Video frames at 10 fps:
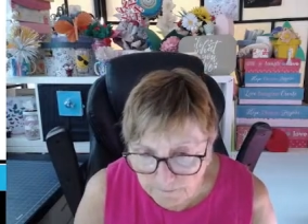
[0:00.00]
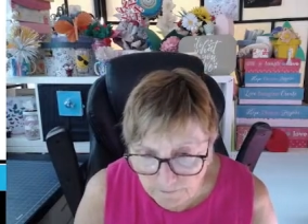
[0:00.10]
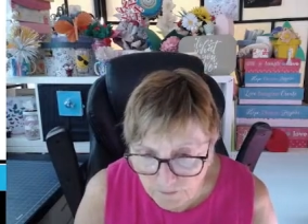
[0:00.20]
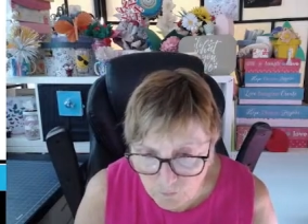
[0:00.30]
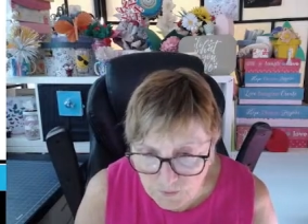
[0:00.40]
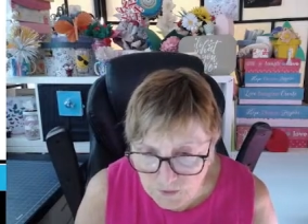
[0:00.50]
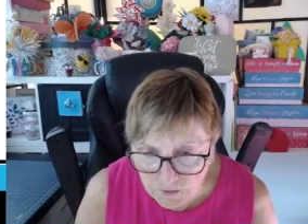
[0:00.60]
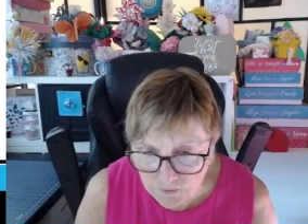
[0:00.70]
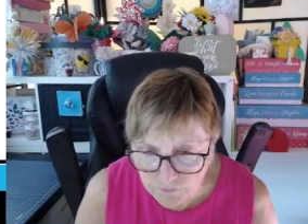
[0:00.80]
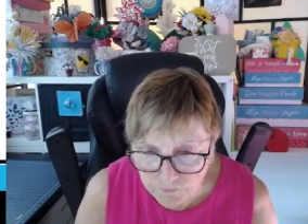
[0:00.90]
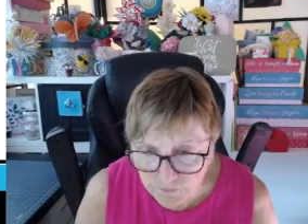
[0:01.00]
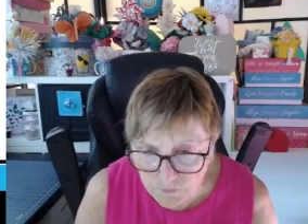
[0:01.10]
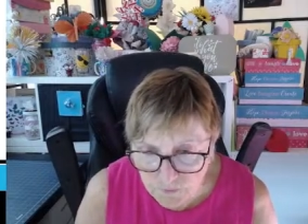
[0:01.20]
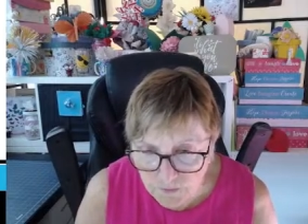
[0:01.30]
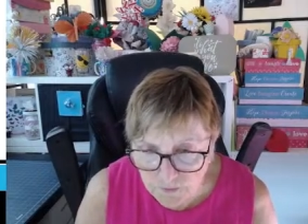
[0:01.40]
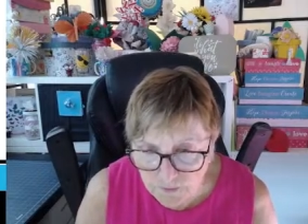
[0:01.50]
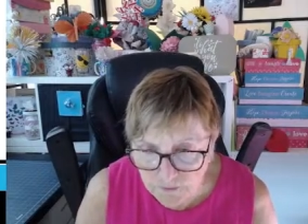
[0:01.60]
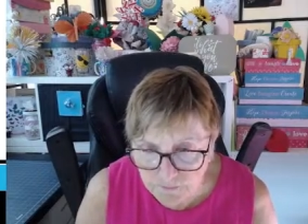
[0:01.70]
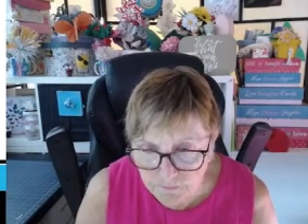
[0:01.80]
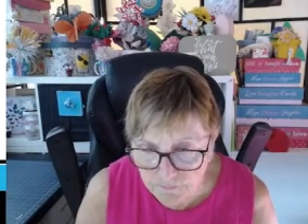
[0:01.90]
Always a phone call,
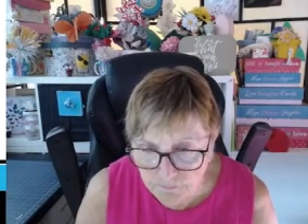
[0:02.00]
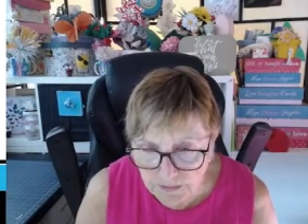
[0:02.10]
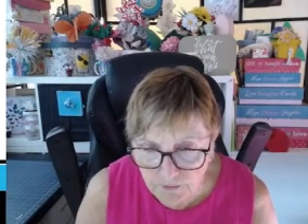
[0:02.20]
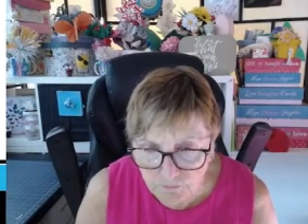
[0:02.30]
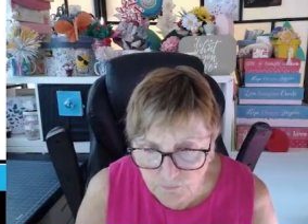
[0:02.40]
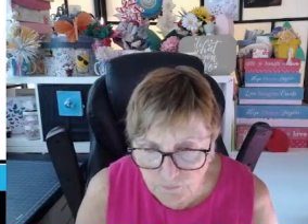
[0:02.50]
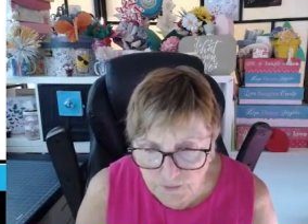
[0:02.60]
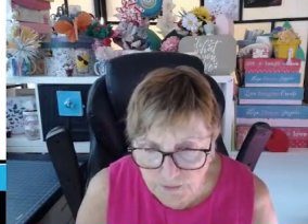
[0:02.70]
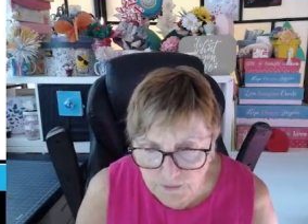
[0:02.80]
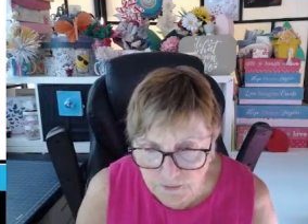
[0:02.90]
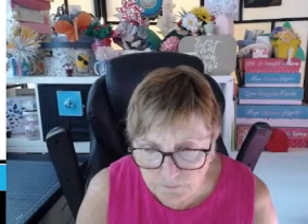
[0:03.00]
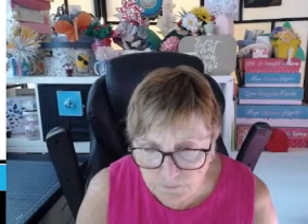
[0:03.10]
make for these.